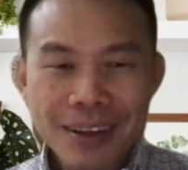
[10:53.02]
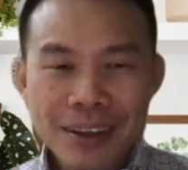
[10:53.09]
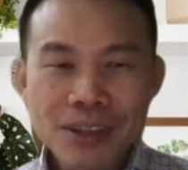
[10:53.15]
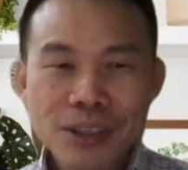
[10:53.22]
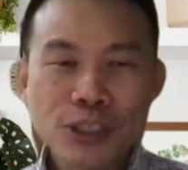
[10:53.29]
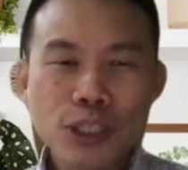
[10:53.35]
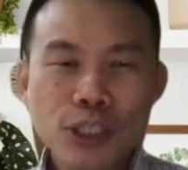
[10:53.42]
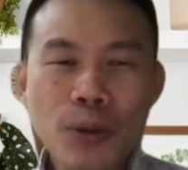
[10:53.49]

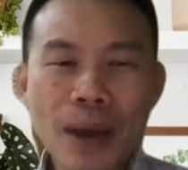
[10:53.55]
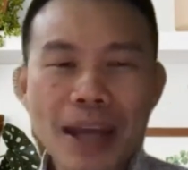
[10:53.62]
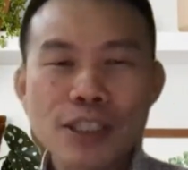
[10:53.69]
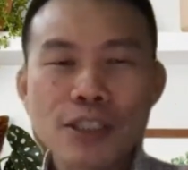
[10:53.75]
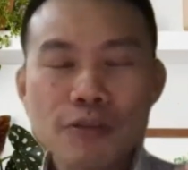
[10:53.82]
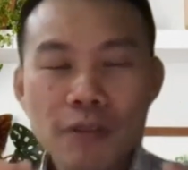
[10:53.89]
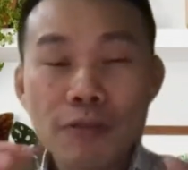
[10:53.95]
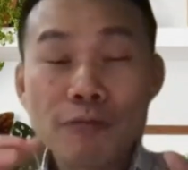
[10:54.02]
So as
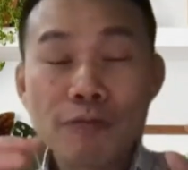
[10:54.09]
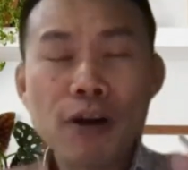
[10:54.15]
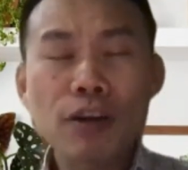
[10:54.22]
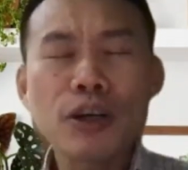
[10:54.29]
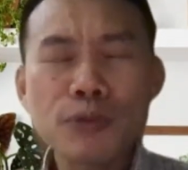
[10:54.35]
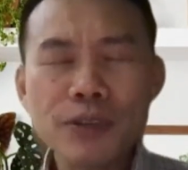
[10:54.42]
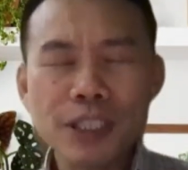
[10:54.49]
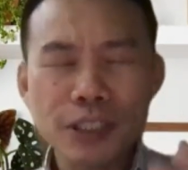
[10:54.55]

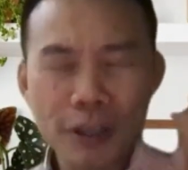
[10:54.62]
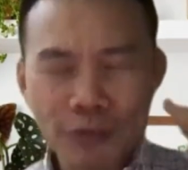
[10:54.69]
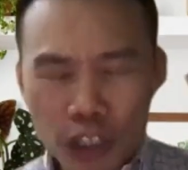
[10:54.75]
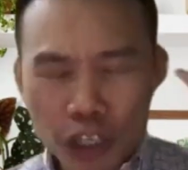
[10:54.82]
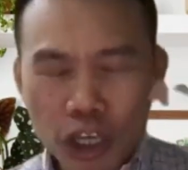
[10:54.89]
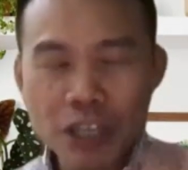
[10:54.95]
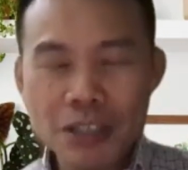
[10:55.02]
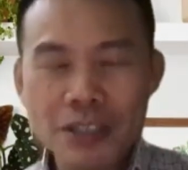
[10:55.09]
followers of
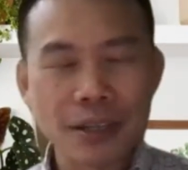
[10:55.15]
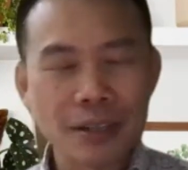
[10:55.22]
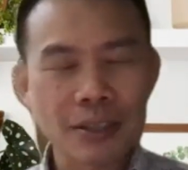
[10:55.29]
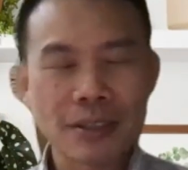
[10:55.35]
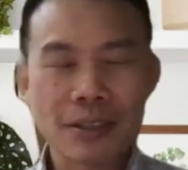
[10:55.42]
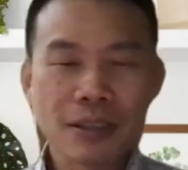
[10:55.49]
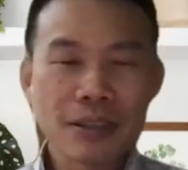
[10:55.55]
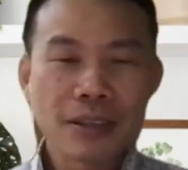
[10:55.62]

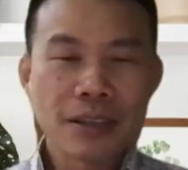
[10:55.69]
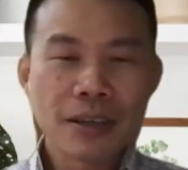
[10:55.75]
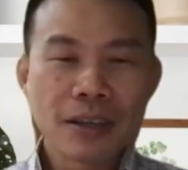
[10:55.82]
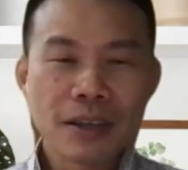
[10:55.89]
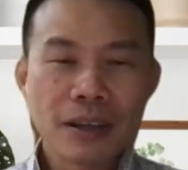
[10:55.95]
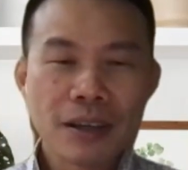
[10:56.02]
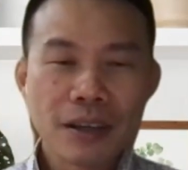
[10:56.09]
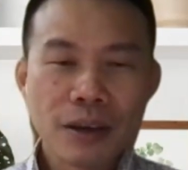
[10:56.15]
Jesus,
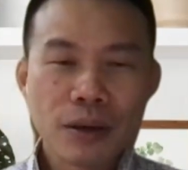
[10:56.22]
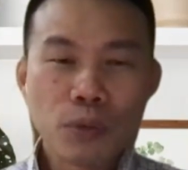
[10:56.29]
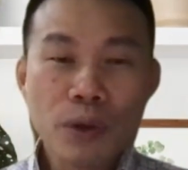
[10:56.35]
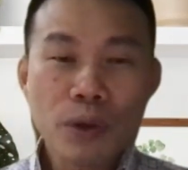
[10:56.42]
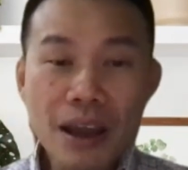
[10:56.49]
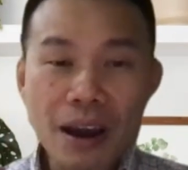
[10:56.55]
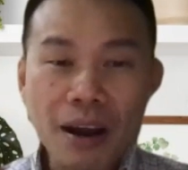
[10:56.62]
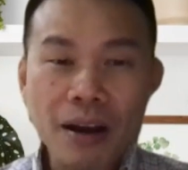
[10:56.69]
we
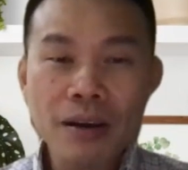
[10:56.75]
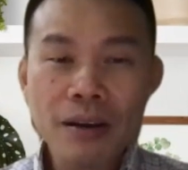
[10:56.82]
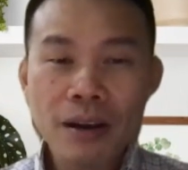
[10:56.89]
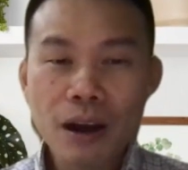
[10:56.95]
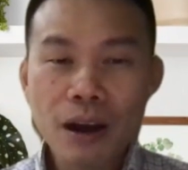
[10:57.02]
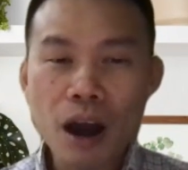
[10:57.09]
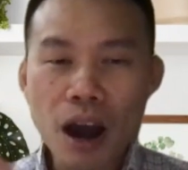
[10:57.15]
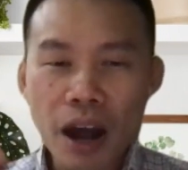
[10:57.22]
are
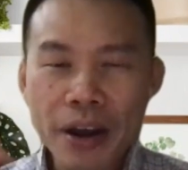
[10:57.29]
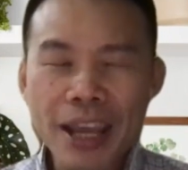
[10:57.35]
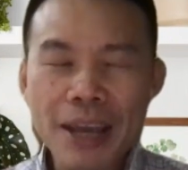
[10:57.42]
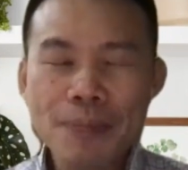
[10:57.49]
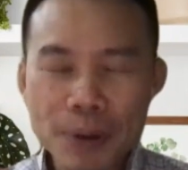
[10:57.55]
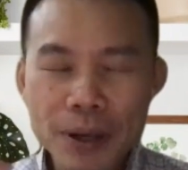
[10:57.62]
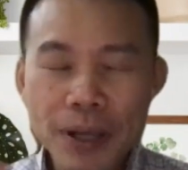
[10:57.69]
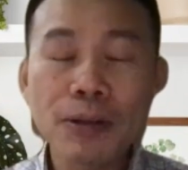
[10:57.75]
on a
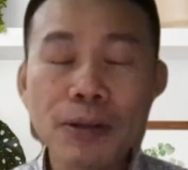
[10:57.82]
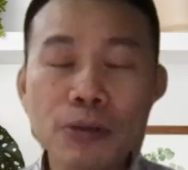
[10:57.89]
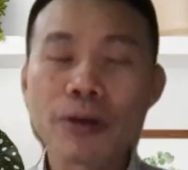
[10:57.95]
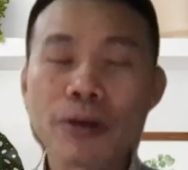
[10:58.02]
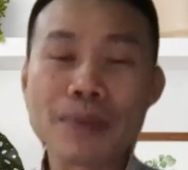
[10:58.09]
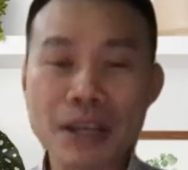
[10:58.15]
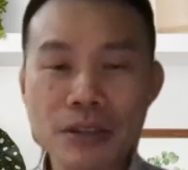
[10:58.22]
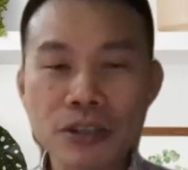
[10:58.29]

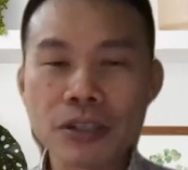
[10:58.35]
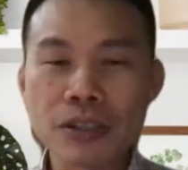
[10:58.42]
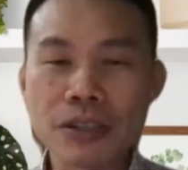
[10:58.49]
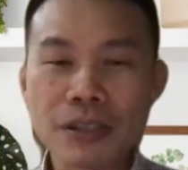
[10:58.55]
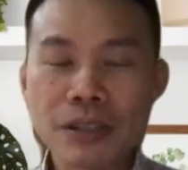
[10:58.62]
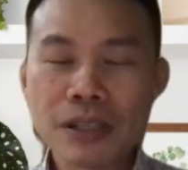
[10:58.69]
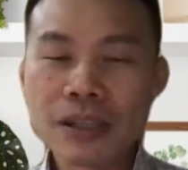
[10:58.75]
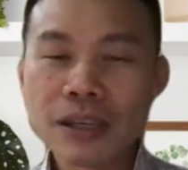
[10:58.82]
pilgrimage.
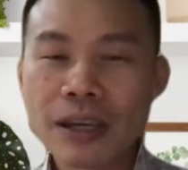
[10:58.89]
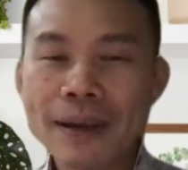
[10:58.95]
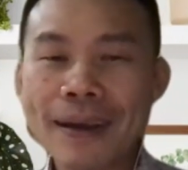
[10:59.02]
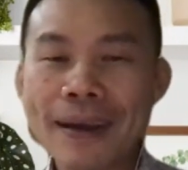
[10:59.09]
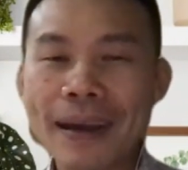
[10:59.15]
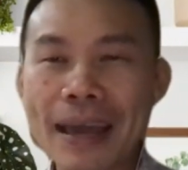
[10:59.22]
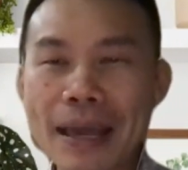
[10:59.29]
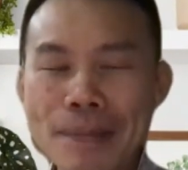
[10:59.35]

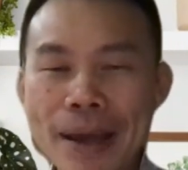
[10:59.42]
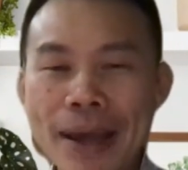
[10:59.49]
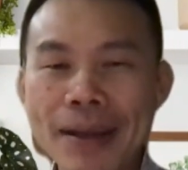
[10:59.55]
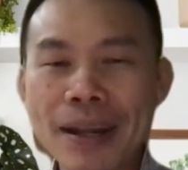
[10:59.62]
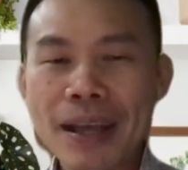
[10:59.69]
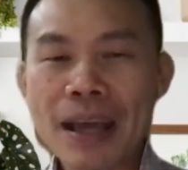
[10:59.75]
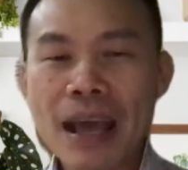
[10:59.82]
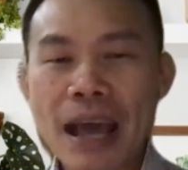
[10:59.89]
Amen.
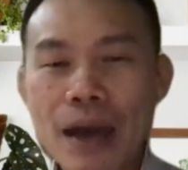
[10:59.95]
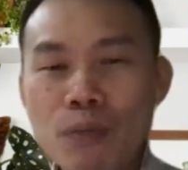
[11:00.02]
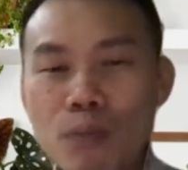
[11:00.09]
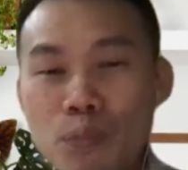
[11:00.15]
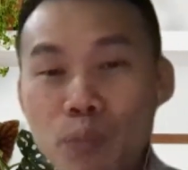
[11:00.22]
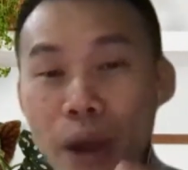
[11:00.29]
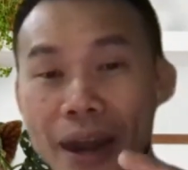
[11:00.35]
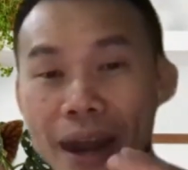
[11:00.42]

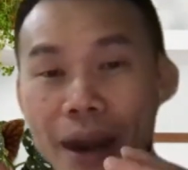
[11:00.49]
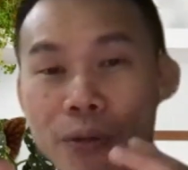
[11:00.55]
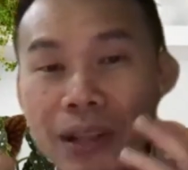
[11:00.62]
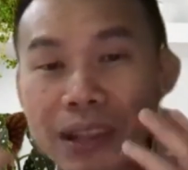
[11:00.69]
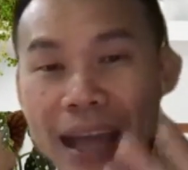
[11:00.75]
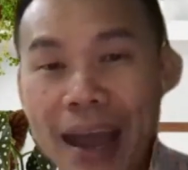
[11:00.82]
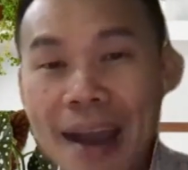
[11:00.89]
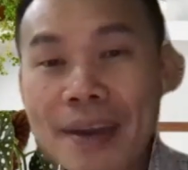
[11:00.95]
And when our
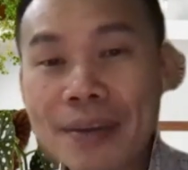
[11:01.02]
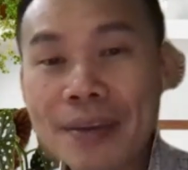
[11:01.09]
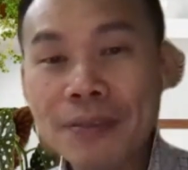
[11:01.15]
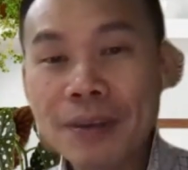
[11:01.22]
life,